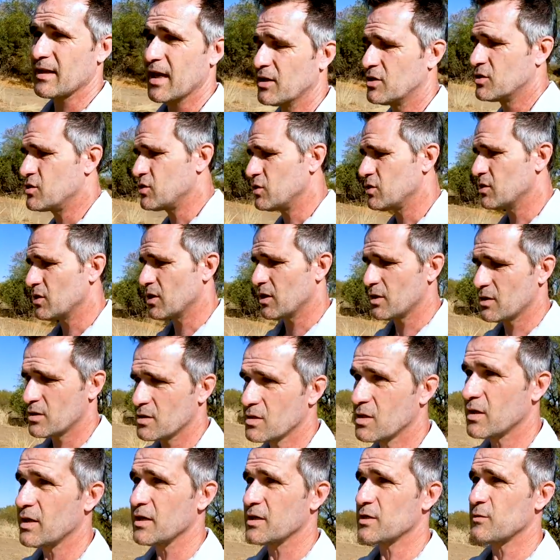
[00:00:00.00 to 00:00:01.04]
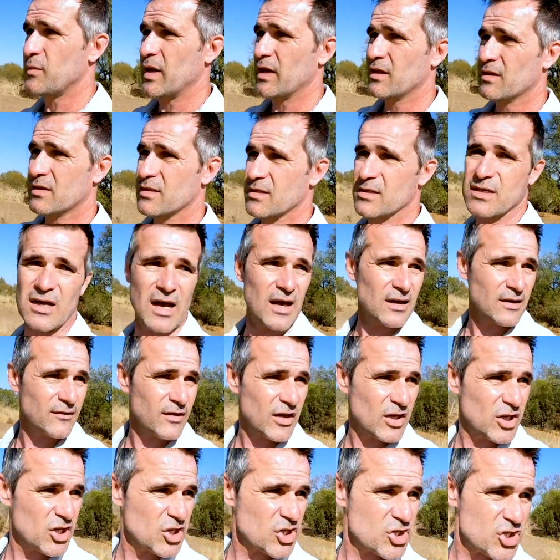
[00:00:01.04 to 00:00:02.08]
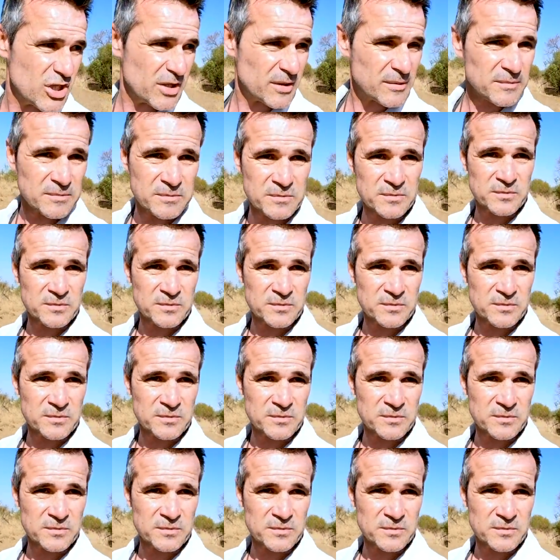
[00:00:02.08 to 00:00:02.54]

They do not expend this kind of energy.